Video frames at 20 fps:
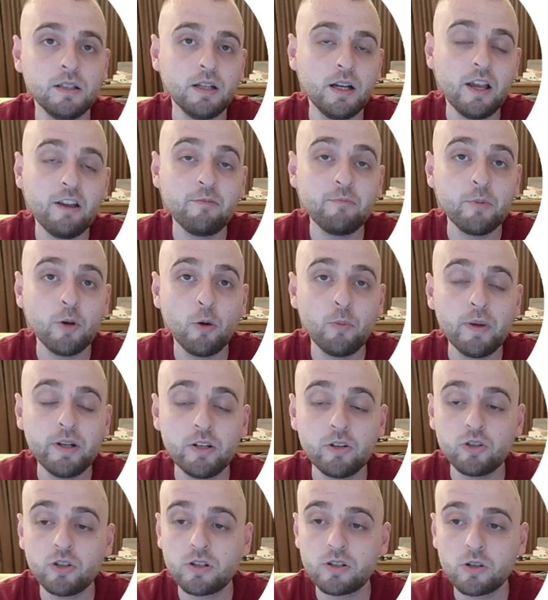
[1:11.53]
FPL
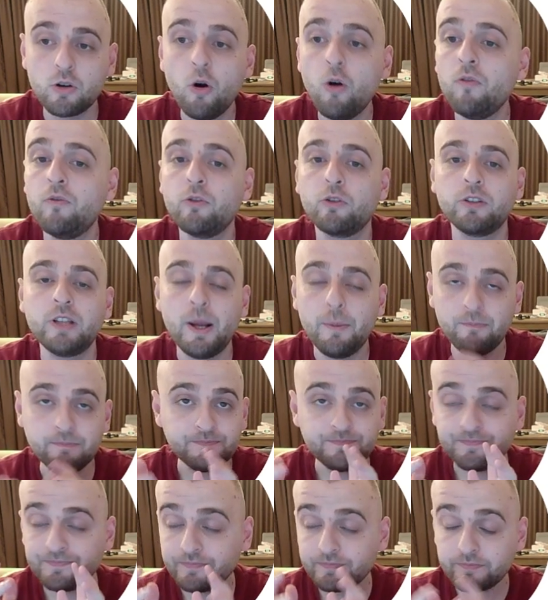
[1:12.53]
managers go for them.
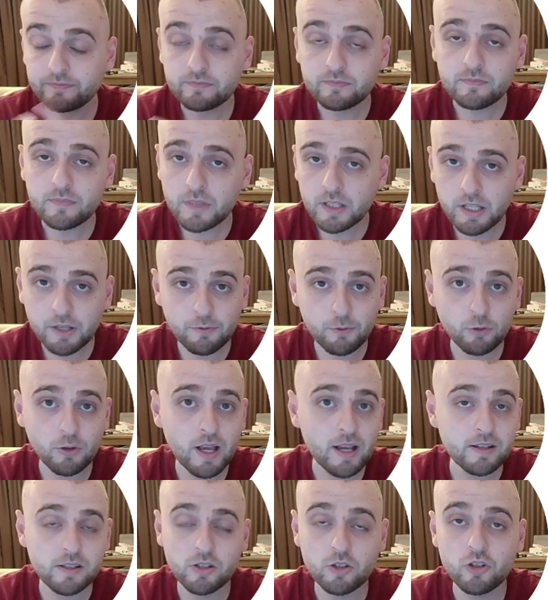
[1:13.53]
If you like
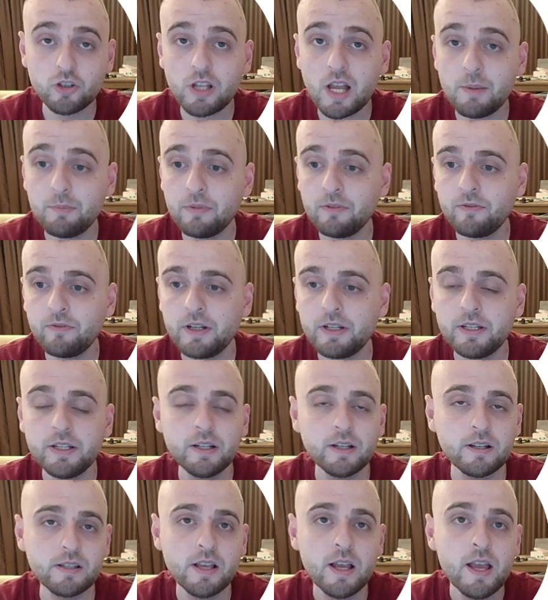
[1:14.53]
such type of
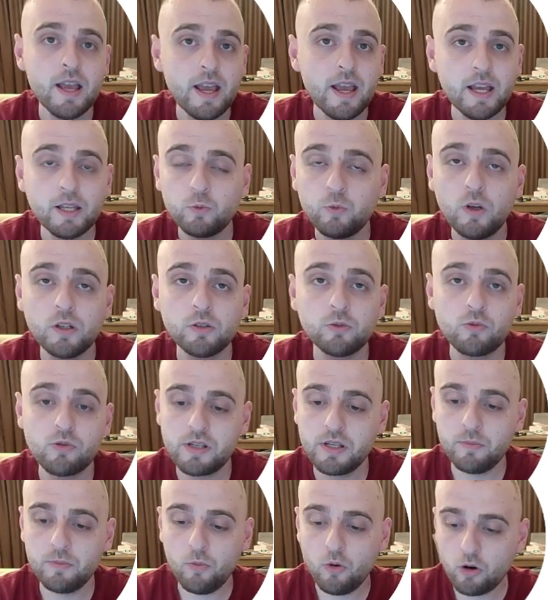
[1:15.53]
ideas and want to see
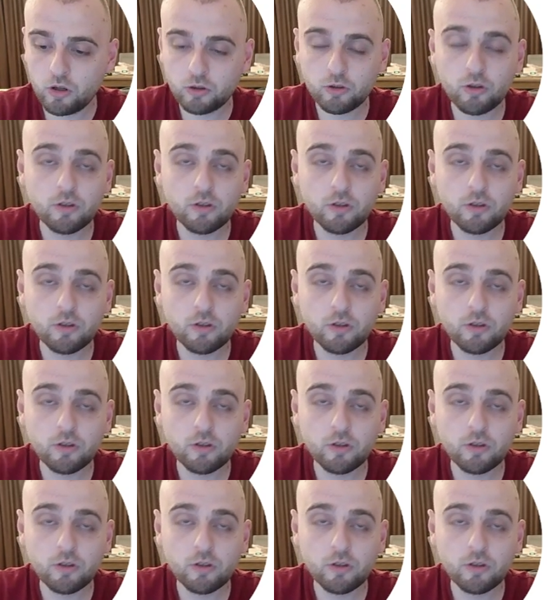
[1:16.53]
more, don't